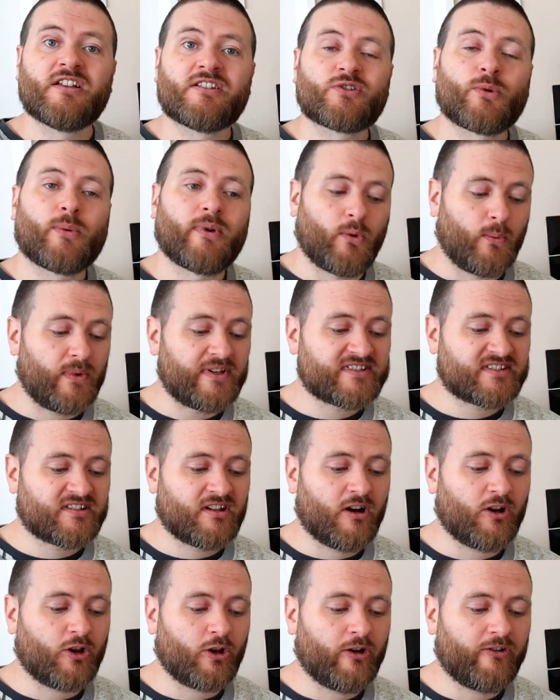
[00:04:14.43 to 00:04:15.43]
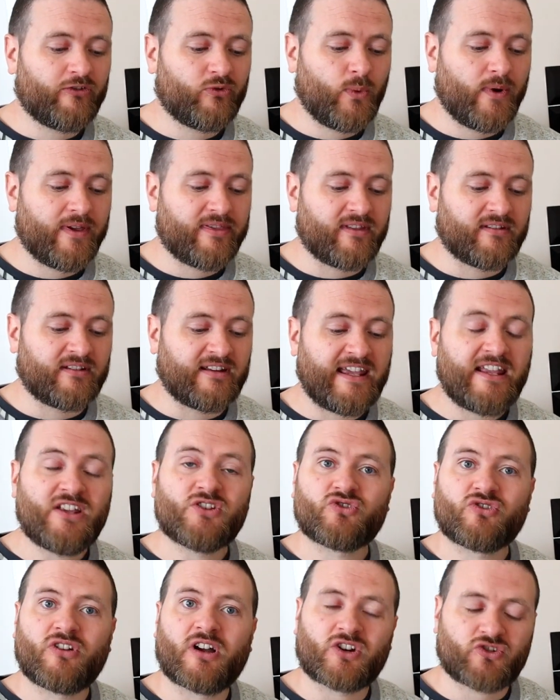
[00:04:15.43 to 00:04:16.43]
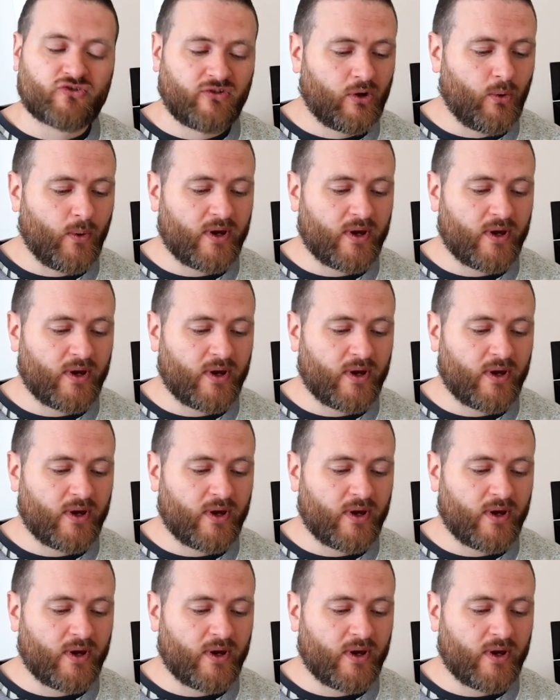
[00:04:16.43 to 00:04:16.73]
So we'll start off with an introductory